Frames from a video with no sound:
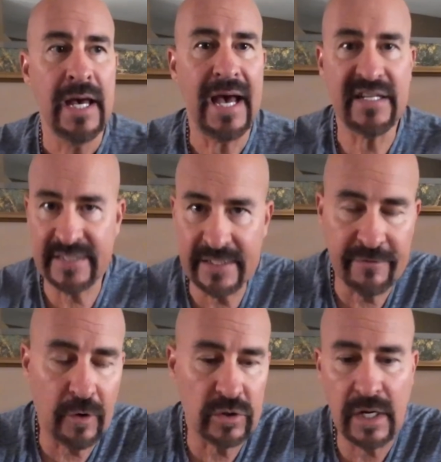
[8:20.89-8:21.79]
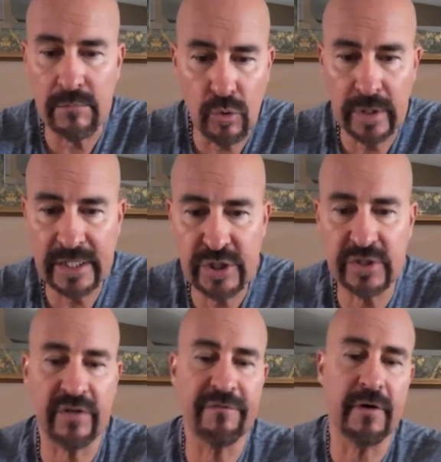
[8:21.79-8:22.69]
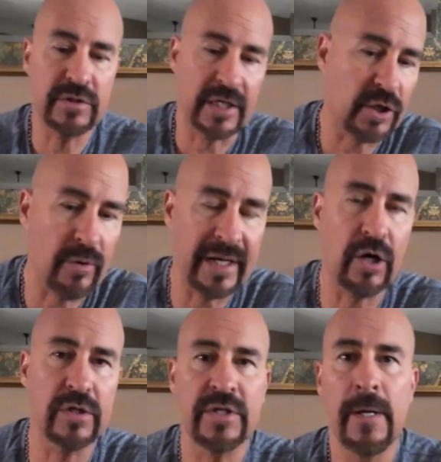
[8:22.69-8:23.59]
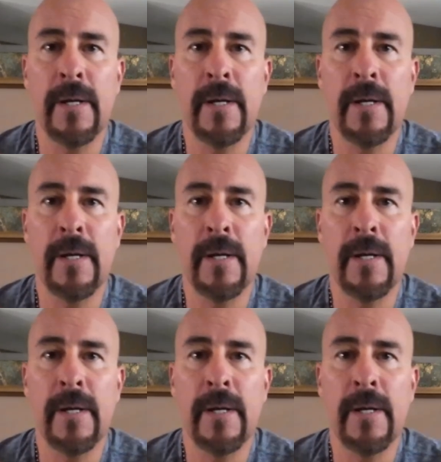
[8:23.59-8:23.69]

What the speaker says: as they default on mortgages, default on the credit cards?